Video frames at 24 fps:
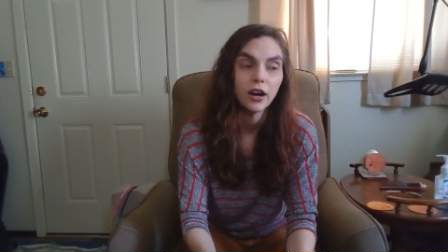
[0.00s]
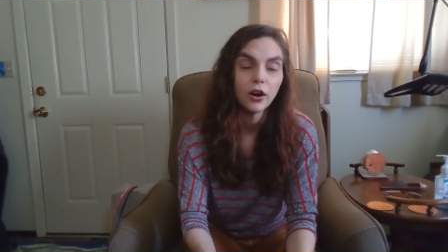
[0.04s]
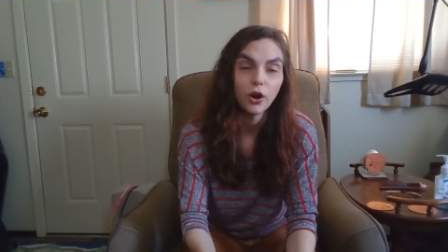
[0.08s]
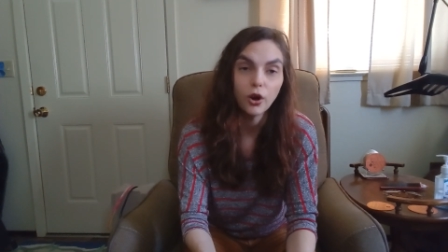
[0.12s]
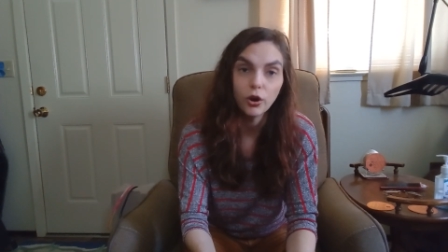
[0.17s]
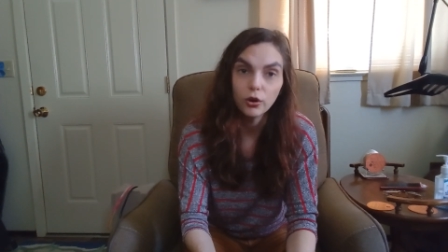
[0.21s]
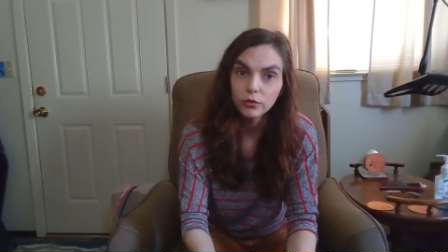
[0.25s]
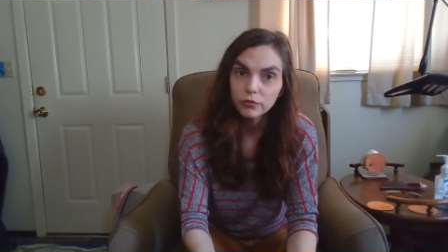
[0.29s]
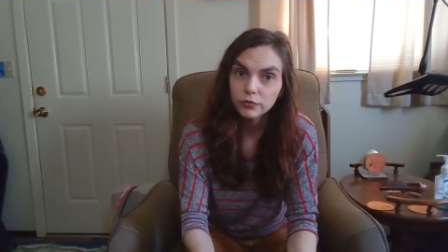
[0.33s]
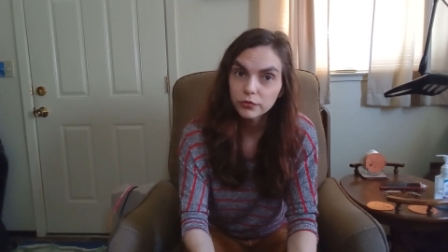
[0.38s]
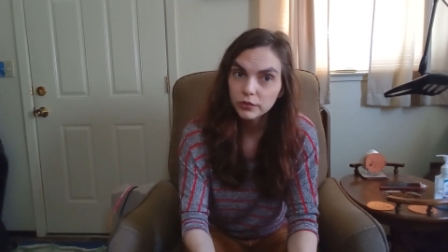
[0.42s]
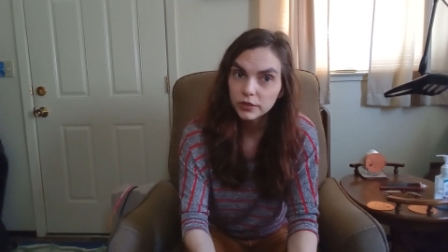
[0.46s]

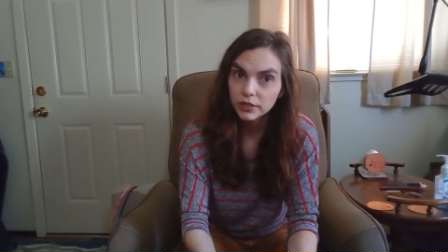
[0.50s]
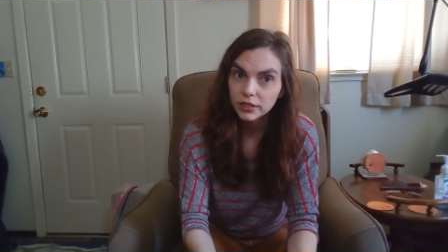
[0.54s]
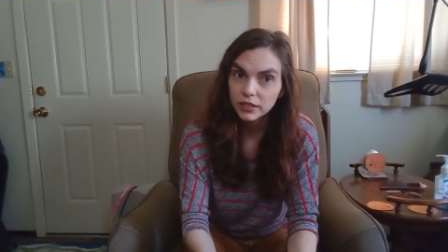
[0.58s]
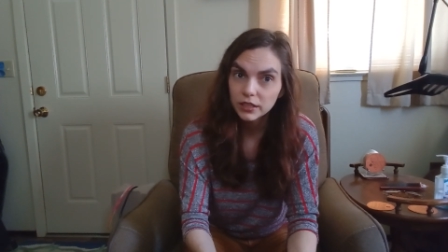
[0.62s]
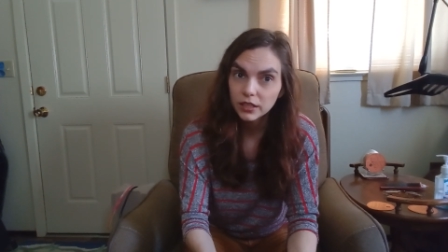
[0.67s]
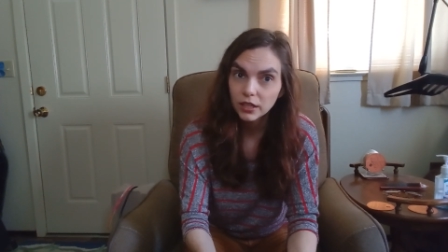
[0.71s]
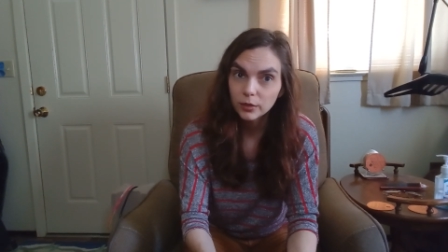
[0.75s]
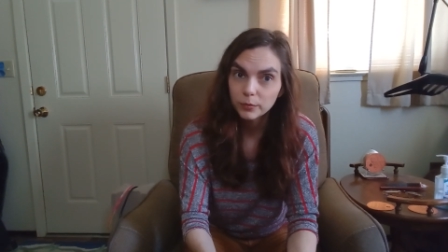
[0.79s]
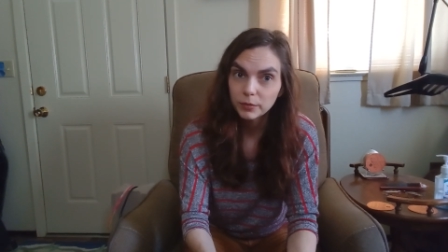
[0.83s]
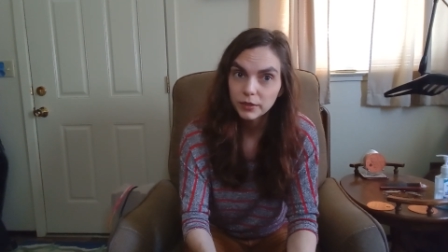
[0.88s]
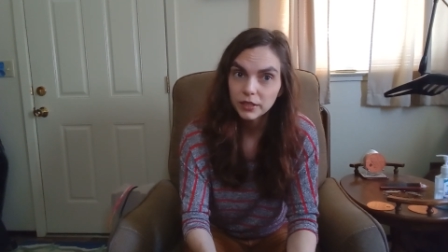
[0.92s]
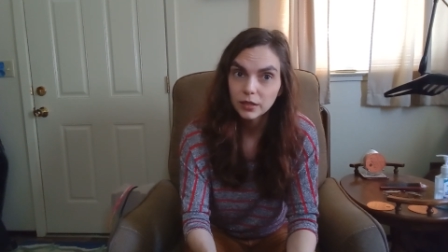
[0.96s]

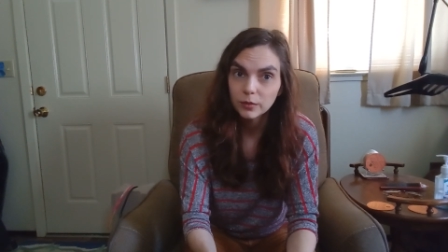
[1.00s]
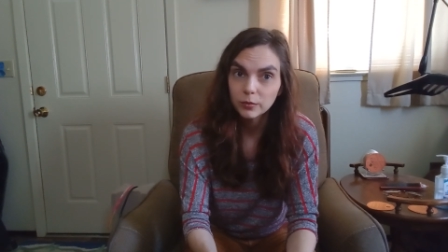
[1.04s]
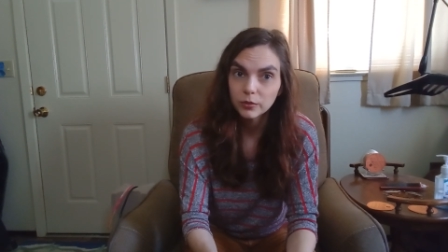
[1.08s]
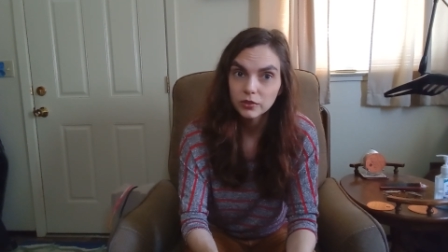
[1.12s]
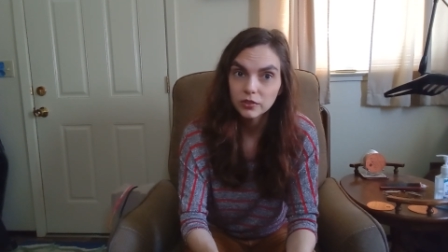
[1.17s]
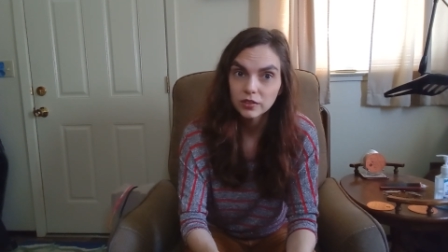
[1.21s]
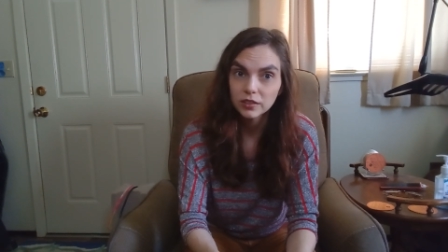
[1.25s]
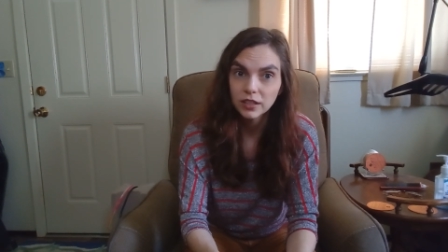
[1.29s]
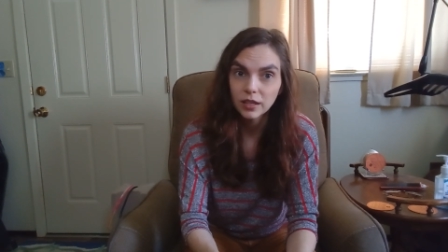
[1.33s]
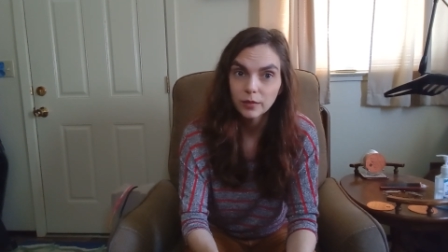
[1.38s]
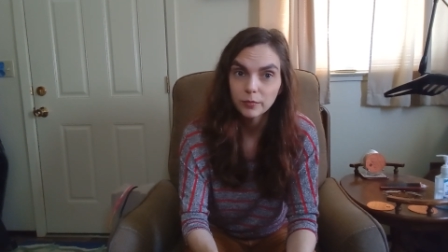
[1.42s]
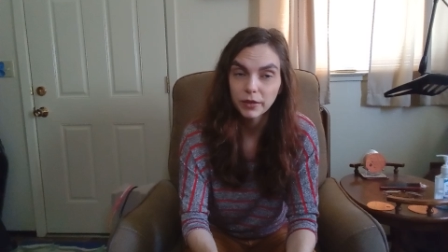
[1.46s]
Hopefully I'll be able
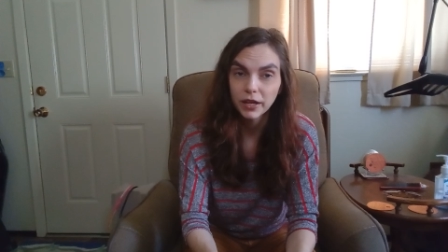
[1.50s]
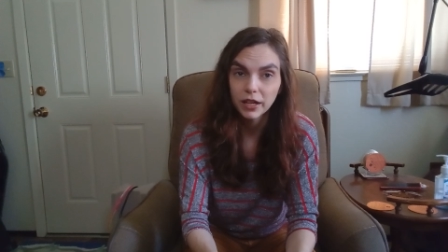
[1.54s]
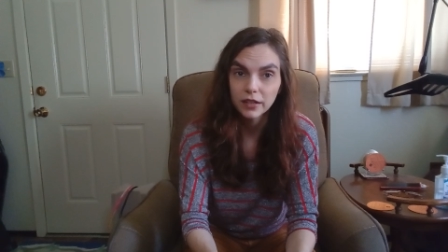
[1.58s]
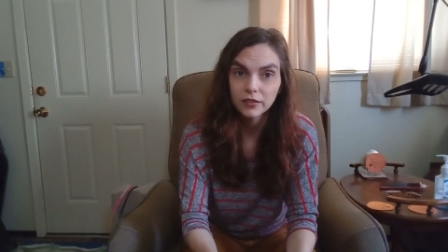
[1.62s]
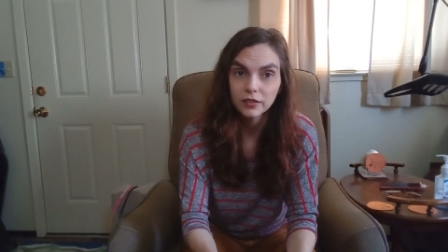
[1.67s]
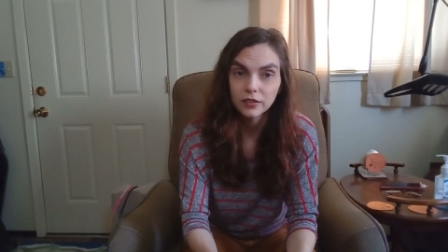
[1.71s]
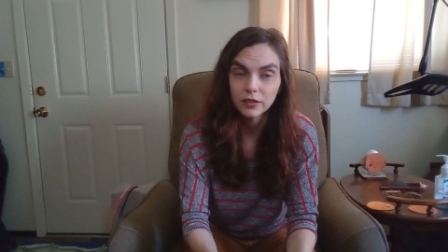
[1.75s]
to get back